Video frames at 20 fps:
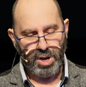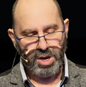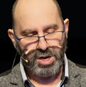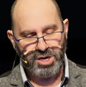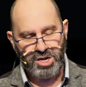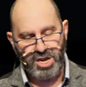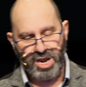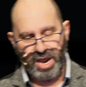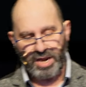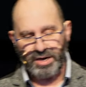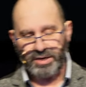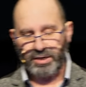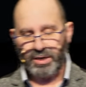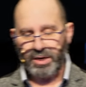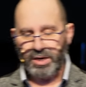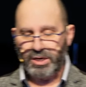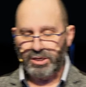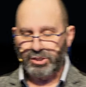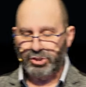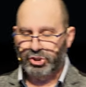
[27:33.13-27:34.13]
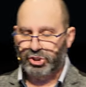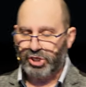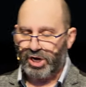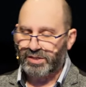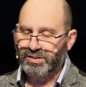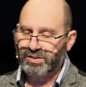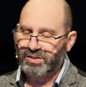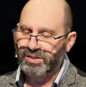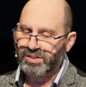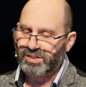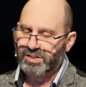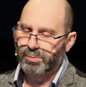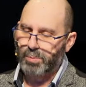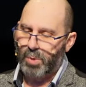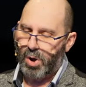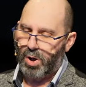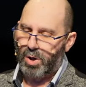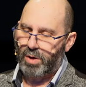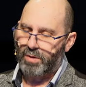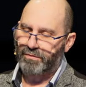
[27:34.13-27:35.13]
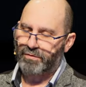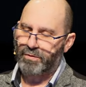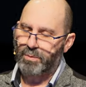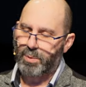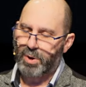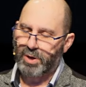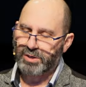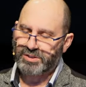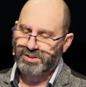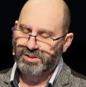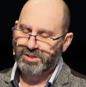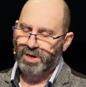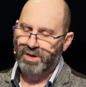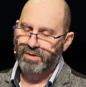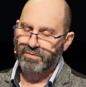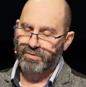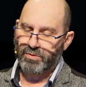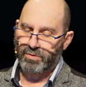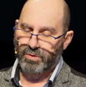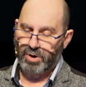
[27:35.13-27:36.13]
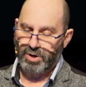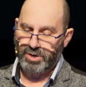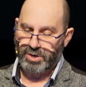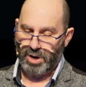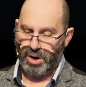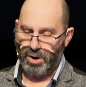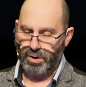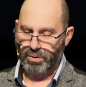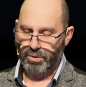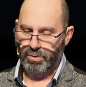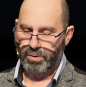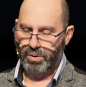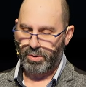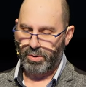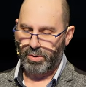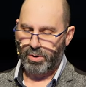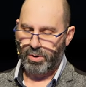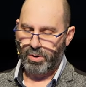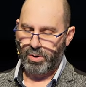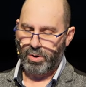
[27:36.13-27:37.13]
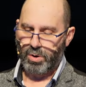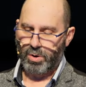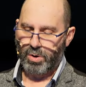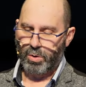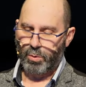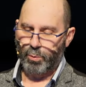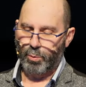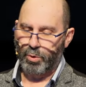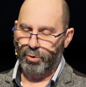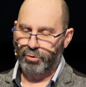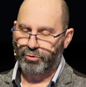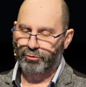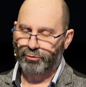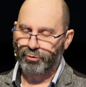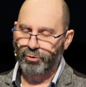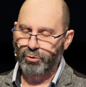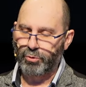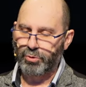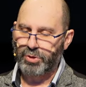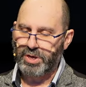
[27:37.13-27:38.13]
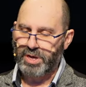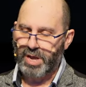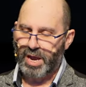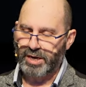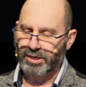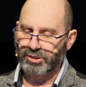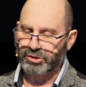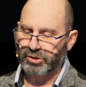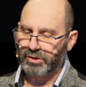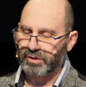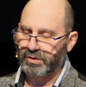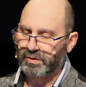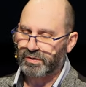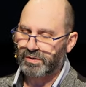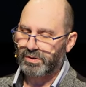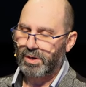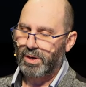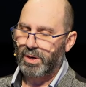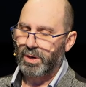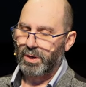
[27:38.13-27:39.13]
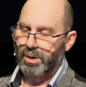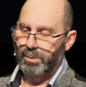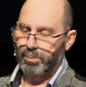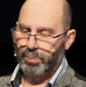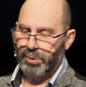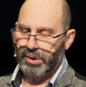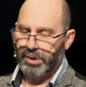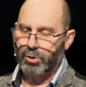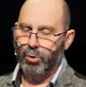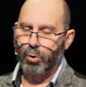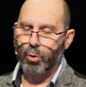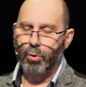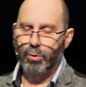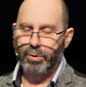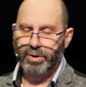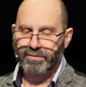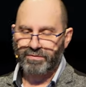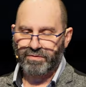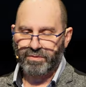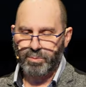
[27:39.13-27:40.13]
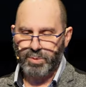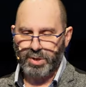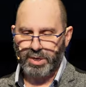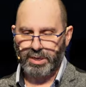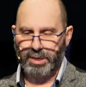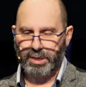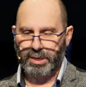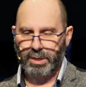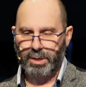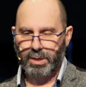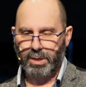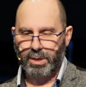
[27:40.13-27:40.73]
Yet just a smile from my Saviour I know will through the ages be glory for me.